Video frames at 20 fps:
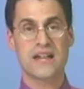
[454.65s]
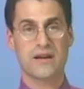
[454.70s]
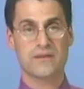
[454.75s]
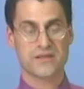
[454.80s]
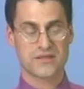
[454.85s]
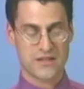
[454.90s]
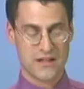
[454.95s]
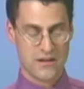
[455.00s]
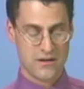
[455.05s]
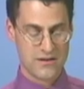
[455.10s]

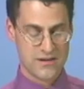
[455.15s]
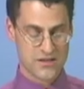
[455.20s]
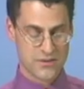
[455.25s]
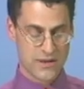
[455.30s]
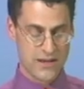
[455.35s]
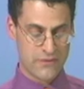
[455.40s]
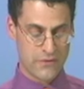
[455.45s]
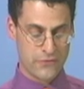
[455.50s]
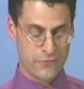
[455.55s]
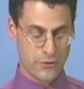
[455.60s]
downstairs, so
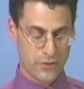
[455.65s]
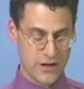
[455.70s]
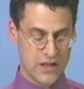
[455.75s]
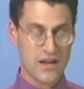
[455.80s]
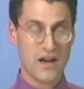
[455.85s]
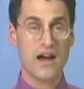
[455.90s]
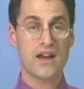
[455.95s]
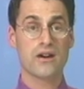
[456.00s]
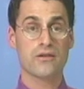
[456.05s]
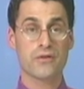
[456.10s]
I have a
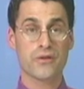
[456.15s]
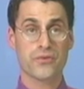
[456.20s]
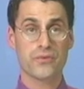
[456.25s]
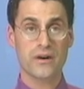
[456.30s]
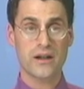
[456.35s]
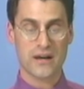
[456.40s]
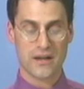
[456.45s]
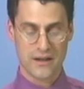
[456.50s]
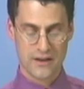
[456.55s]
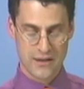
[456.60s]
49 over
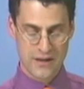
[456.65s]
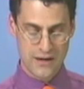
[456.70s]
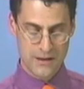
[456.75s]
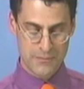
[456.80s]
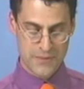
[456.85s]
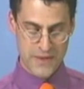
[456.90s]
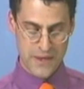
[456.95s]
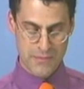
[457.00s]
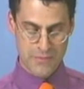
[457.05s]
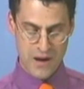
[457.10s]
3.
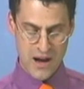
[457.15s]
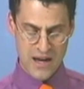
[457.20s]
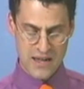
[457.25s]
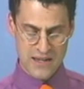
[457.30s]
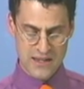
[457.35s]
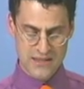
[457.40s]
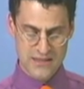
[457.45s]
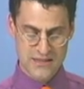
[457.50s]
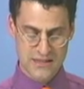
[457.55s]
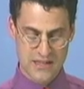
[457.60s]
But then
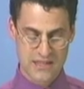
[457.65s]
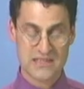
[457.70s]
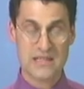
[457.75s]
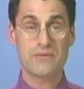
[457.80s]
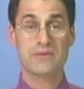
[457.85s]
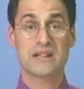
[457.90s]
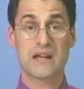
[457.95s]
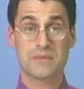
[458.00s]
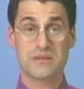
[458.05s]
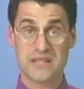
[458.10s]
minus
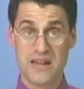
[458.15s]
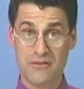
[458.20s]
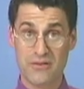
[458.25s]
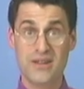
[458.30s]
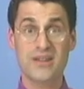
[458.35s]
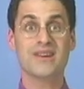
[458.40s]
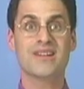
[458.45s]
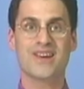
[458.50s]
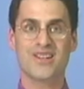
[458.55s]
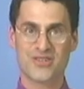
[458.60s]
7 times
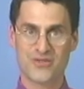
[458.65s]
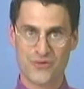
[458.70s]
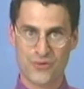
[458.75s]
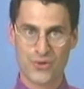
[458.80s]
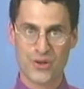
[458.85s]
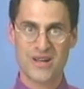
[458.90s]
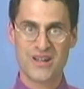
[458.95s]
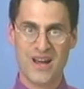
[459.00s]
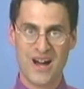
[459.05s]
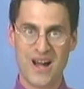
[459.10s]
7 is
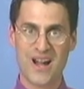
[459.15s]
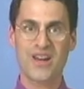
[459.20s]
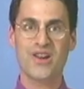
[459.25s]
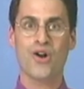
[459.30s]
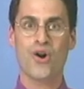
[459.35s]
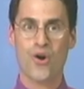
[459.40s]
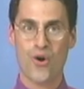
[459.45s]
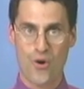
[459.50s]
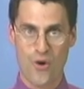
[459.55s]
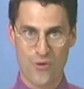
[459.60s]

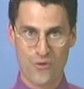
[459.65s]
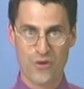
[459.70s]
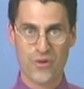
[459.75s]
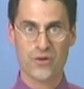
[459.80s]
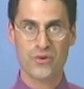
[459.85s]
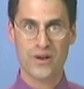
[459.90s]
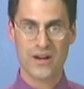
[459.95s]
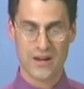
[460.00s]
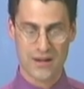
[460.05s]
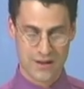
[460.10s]
49 over
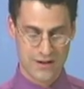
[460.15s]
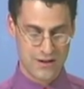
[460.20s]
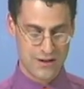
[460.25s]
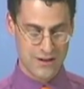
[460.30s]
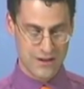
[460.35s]
3.